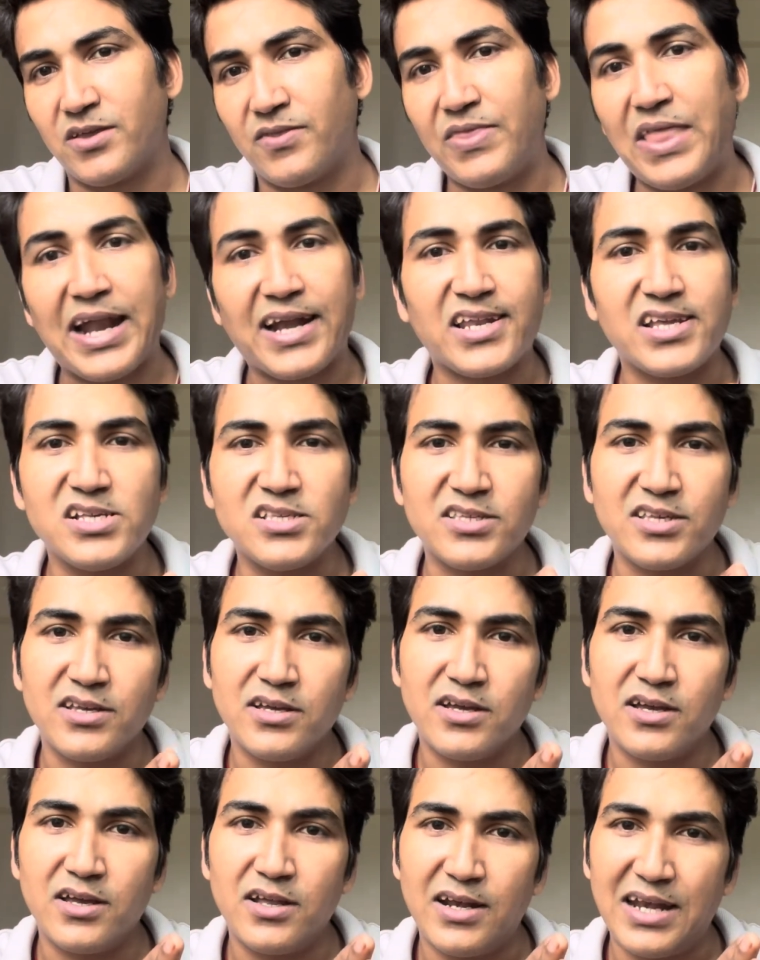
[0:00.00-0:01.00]
That is
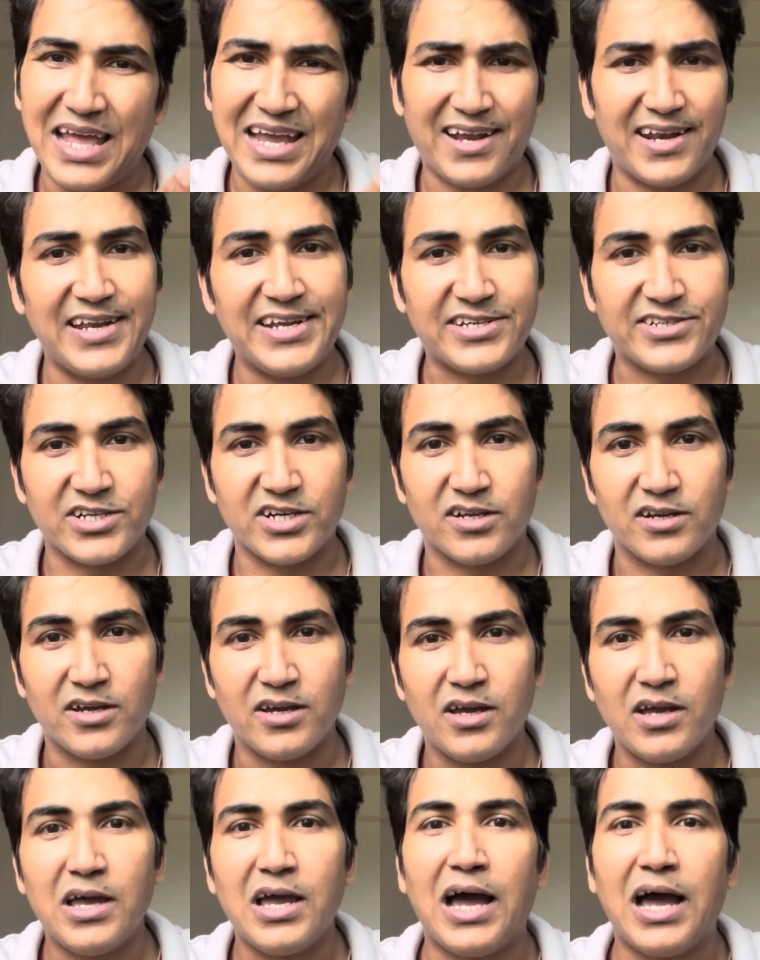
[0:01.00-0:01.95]
like letter.